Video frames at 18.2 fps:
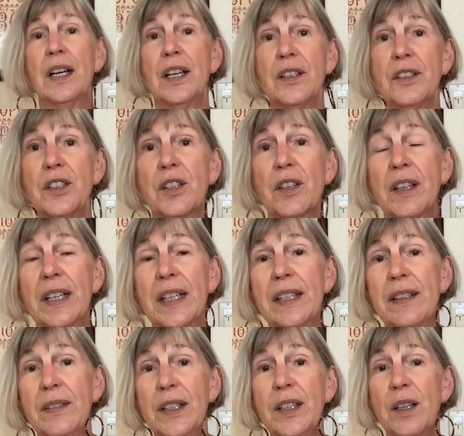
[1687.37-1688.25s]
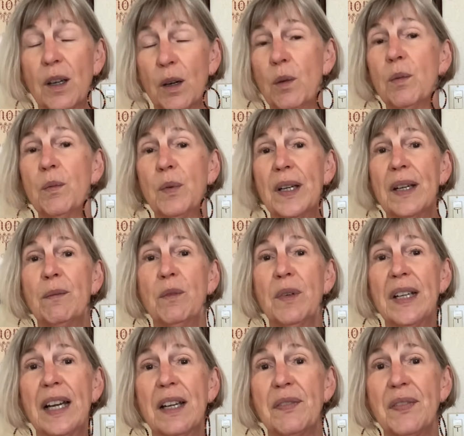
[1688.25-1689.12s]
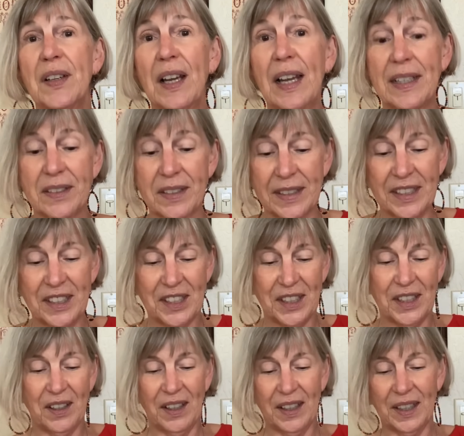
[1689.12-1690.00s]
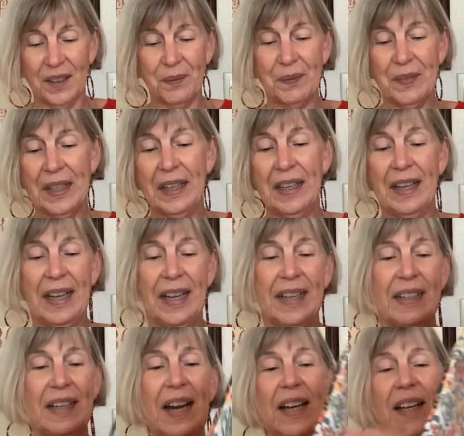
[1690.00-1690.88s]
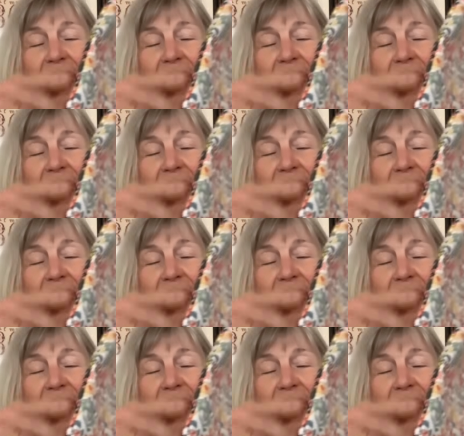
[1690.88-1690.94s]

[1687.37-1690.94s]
during, when I feel like stitching on them. And I